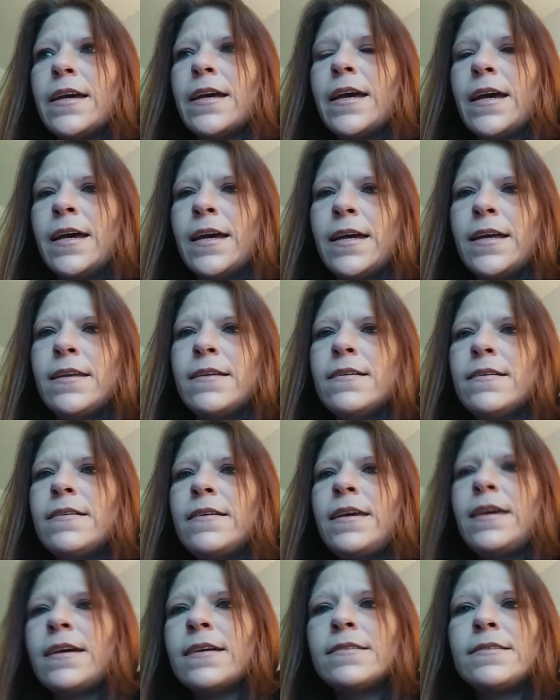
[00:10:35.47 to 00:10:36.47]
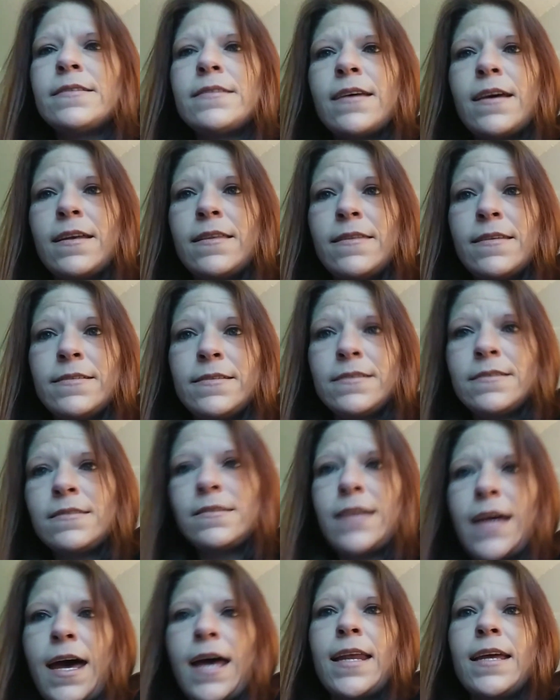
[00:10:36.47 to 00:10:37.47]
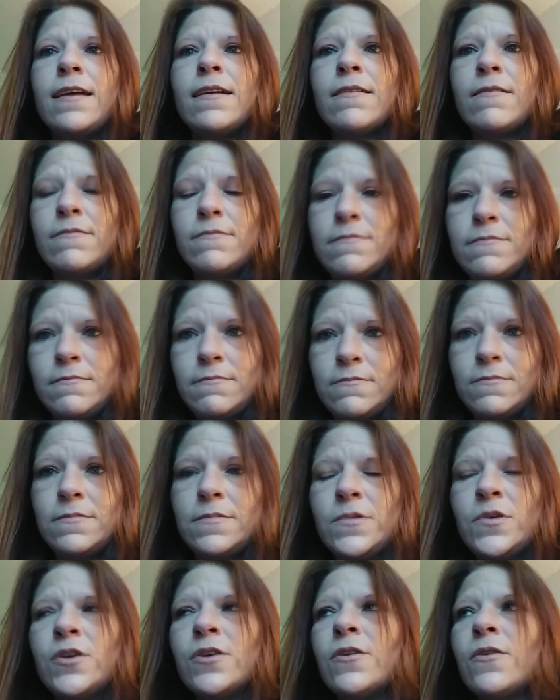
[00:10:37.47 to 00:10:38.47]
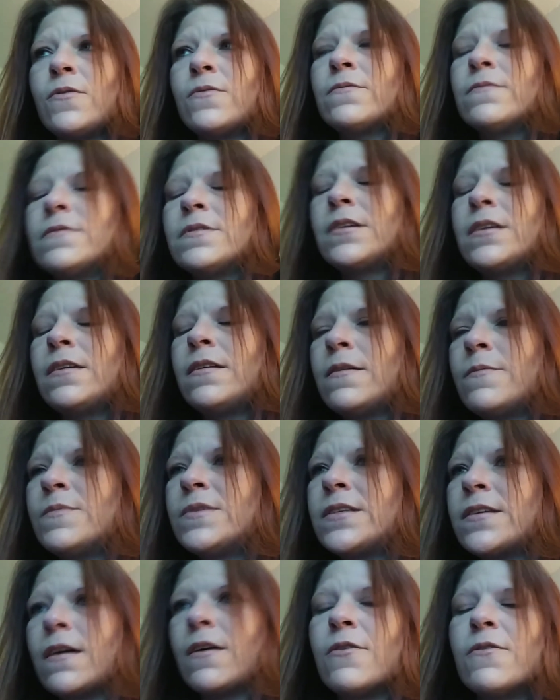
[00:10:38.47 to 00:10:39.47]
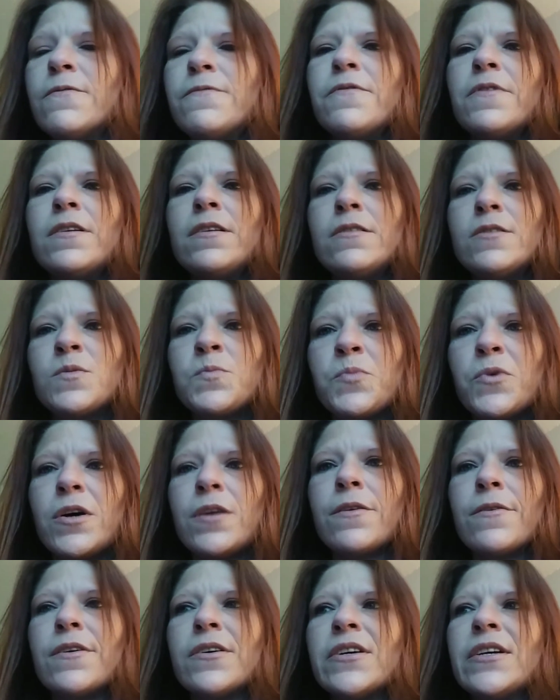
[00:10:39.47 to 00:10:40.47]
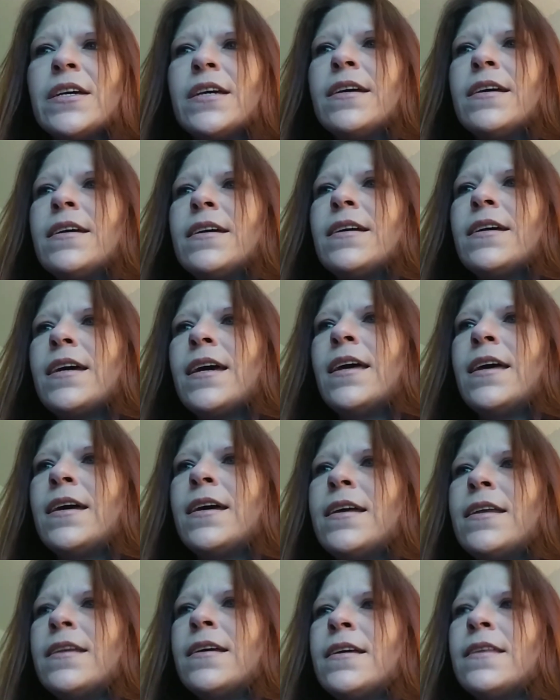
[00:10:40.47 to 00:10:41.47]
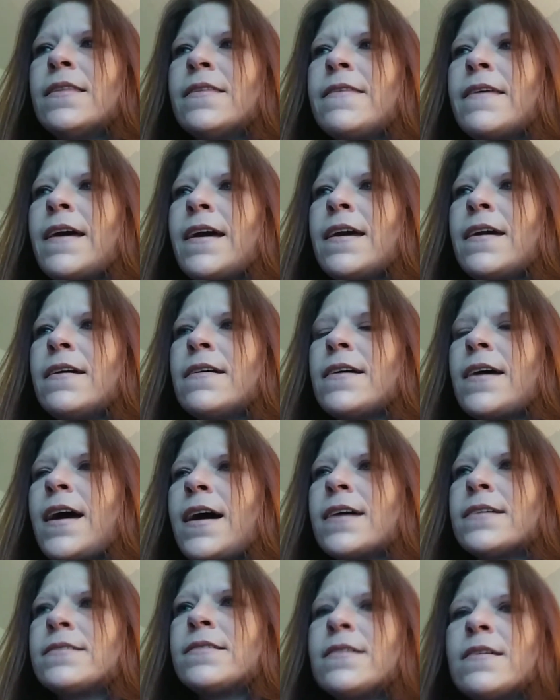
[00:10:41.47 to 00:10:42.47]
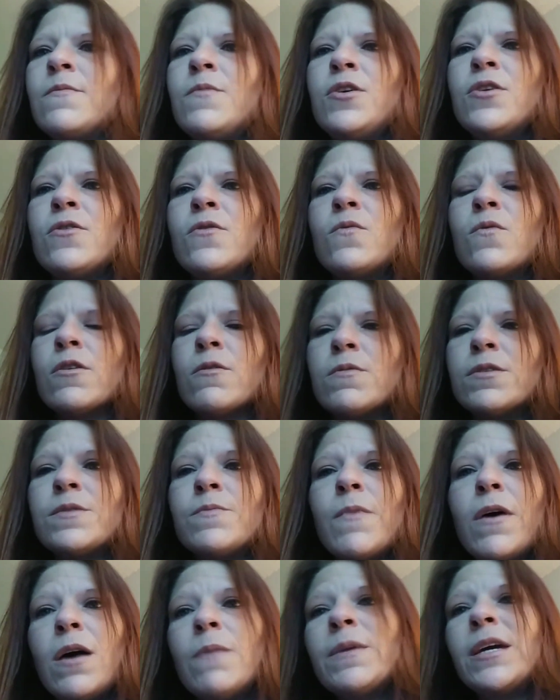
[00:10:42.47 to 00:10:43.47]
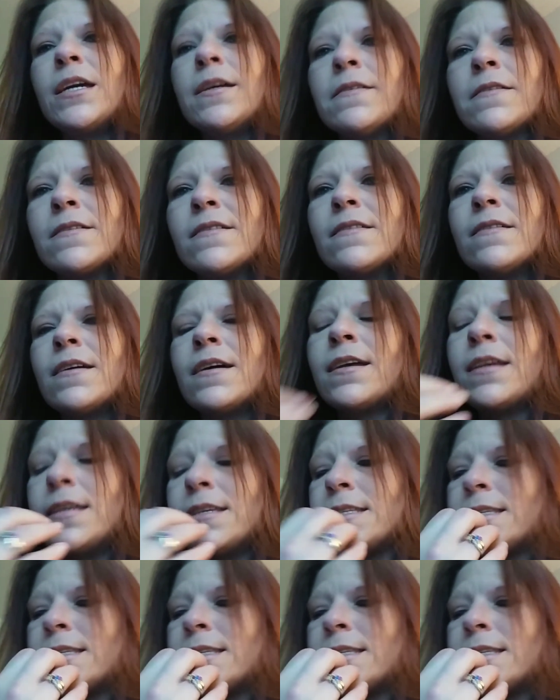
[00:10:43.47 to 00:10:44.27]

and he had said, this is daddy, and, you know, himself and his brother. And they asked him, you know, where was mommy? And he